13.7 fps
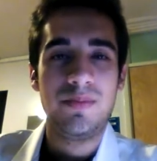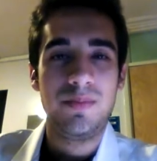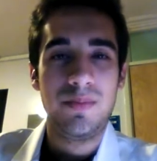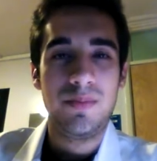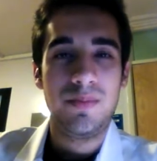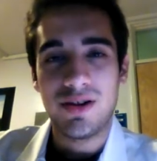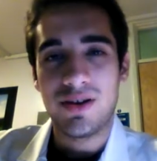
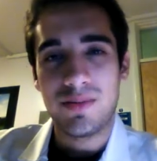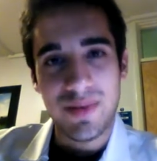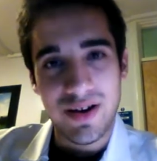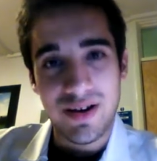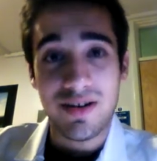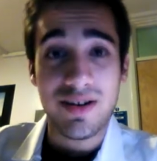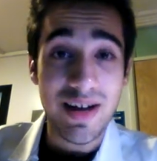pure
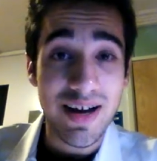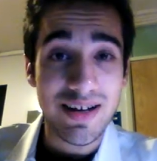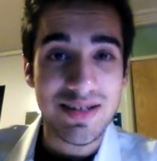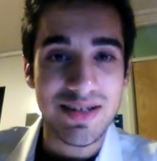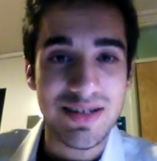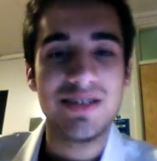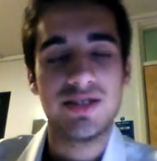American
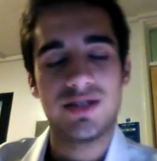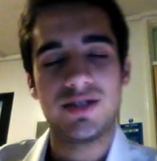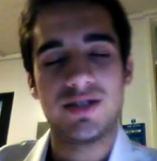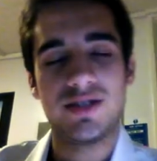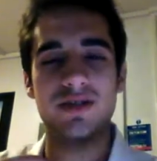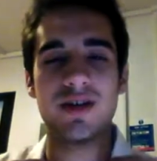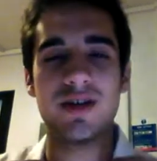accent, so
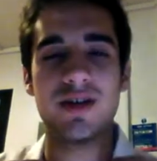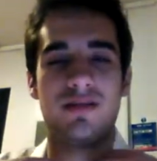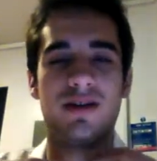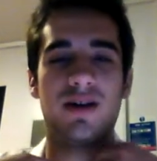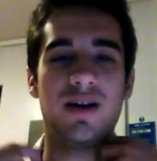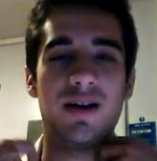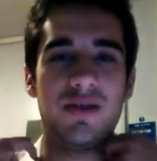instead
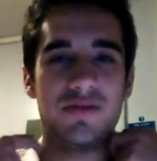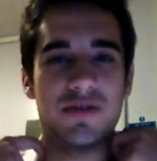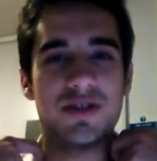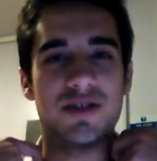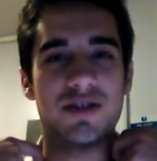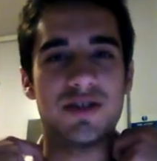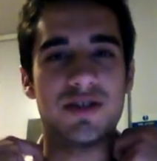I've
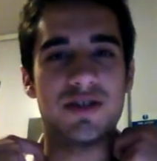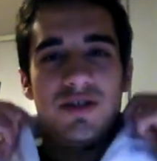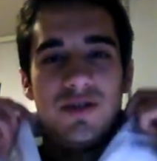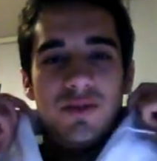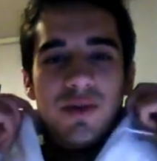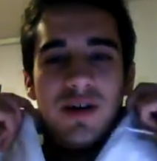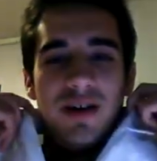decided
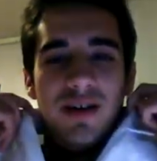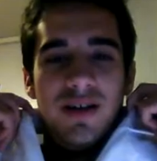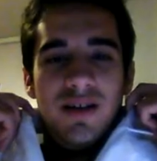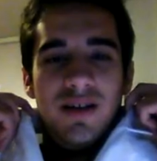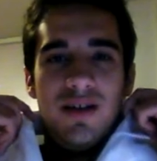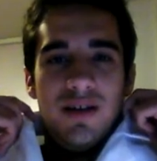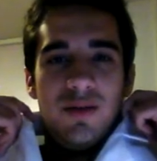to uh,
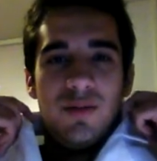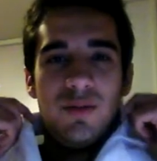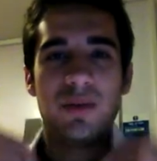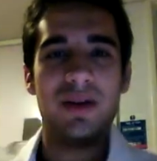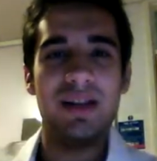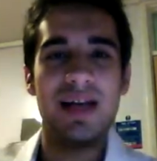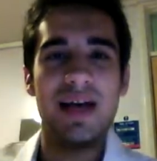wear
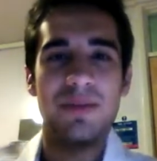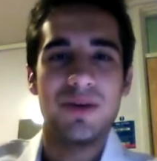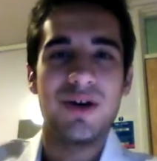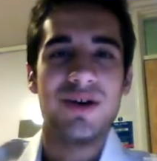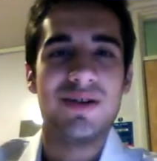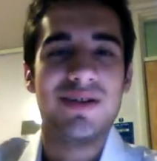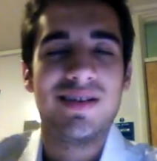my lab coat,